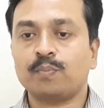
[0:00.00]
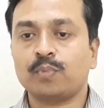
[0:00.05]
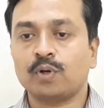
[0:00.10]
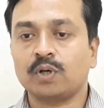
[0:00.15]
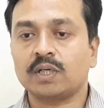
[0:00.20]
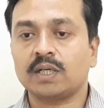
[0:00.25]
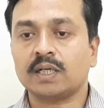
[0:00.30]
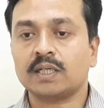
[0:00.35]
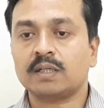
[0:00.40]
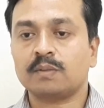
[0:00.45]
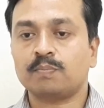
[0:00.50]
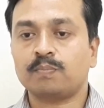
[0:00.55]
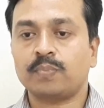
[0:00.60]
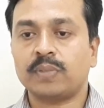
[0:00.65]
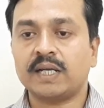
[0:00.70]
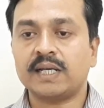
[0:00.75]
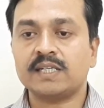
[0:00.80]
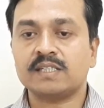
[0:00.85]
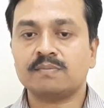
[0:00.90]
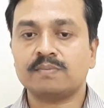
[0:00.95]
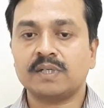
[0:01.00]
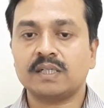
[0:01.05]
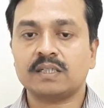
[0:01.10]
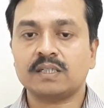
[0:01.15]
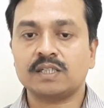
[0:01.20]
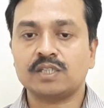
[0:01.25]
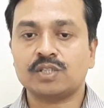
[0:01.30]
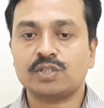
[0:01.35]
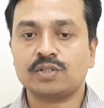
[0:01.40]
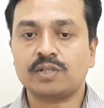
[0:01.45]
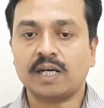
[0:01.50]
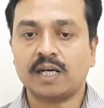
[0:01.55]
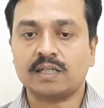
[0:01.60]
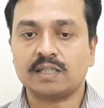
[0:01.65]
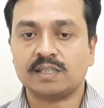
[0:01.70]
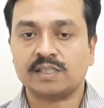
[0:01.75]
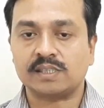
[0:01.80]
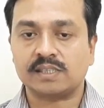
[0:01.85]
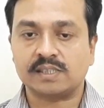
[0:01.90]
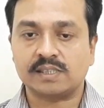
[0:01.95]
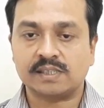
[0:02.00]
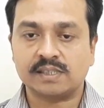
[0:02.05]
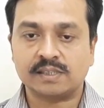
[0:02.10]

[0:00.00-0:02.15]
product placement strategy